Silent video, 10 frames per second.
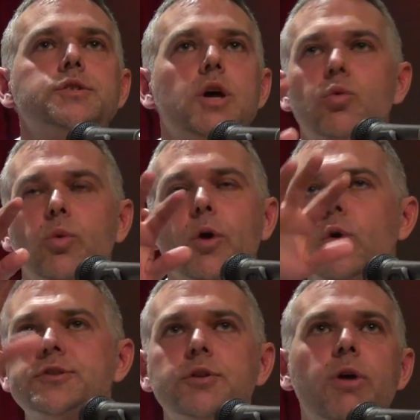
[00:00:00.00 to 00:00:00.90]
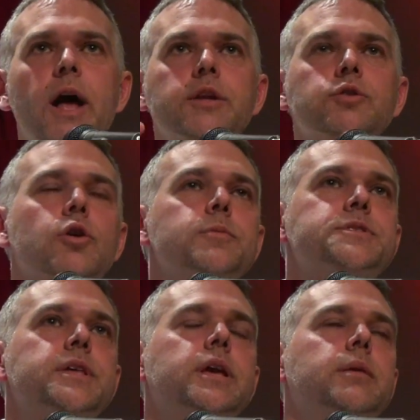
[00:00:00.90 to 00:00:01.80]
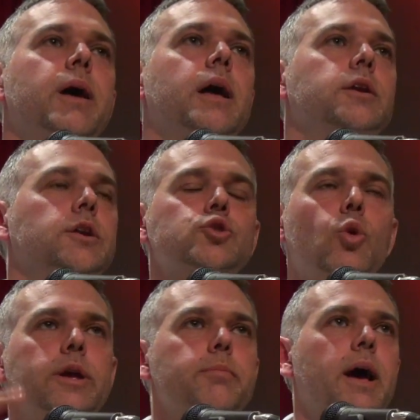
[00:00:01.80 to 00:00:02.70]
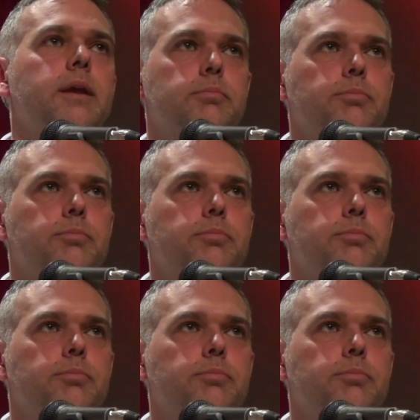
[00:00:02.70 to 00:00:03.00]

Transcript: So we all sit around in groups thinking about and talking about